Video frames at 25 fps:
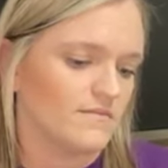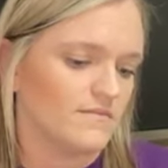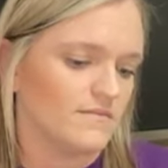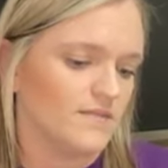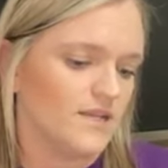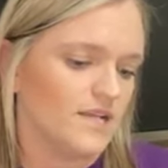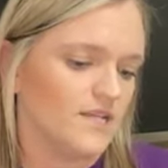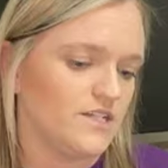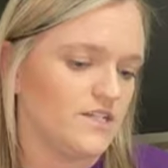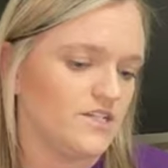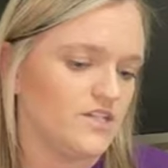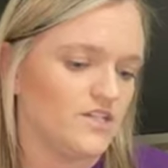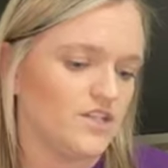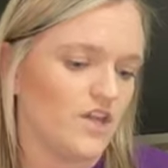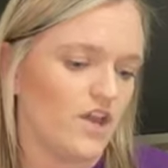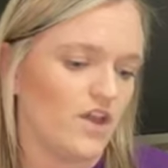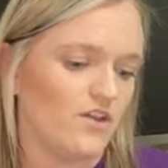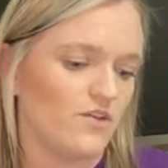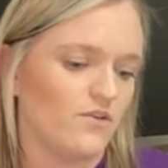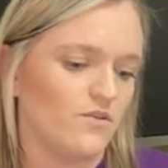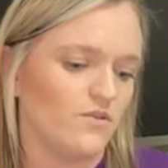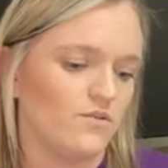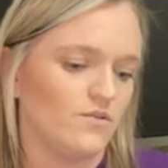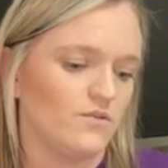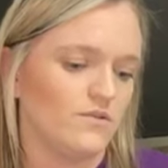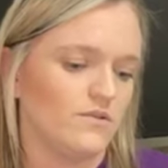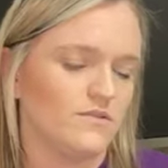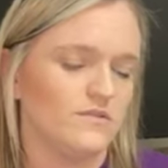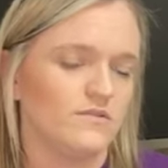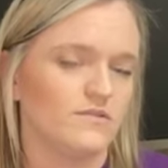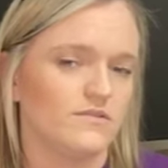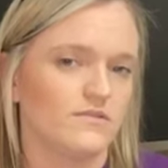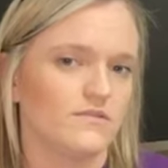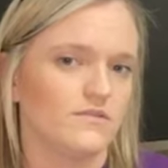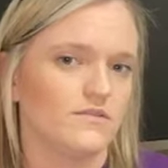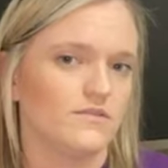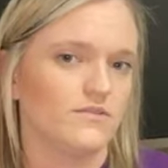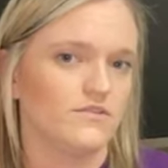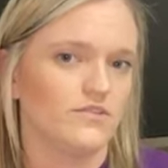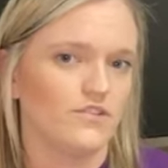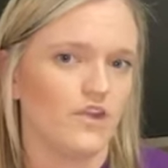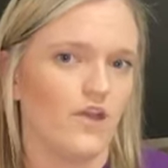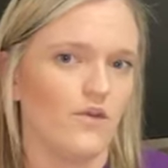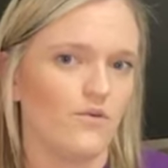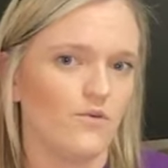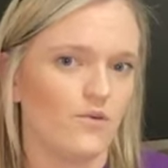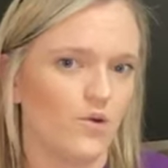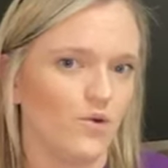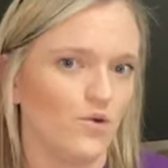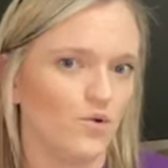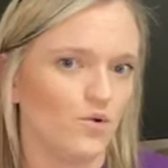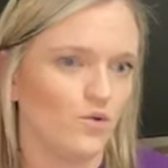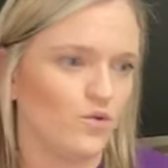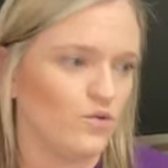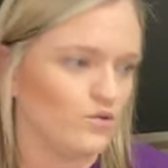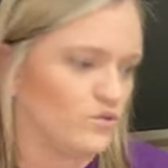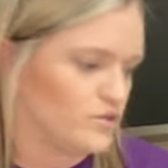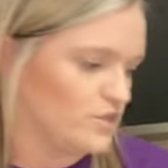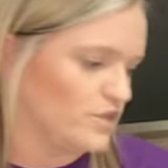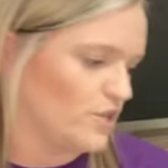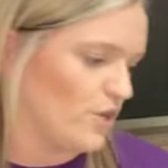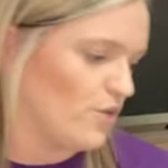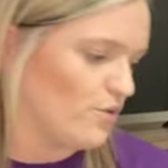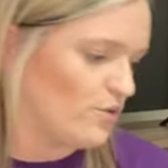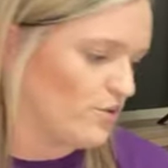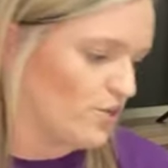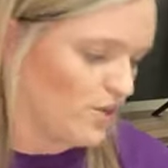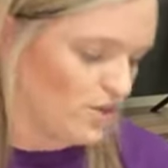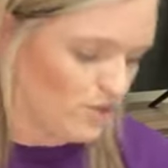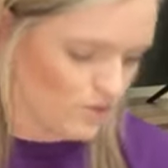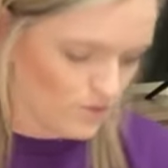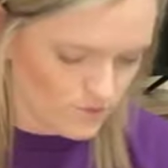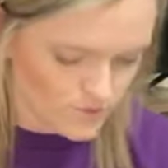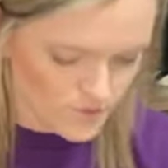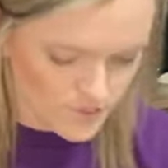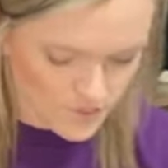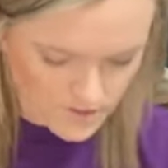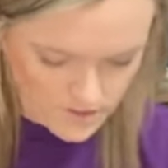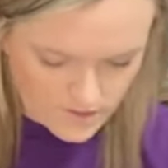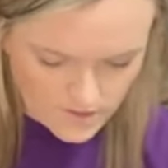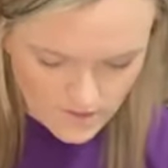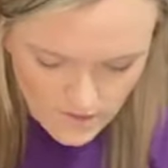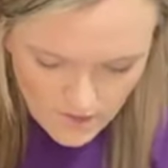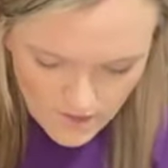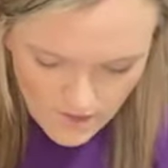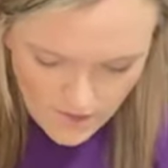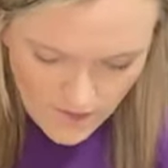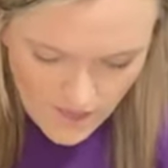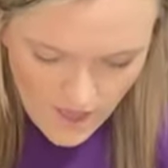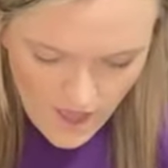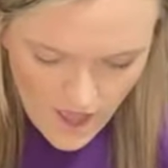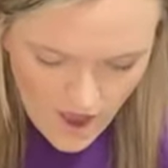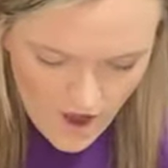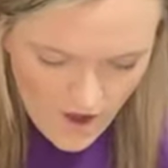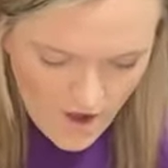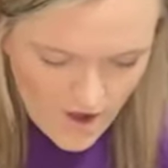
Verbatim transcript: it's so, so cool, so cute. All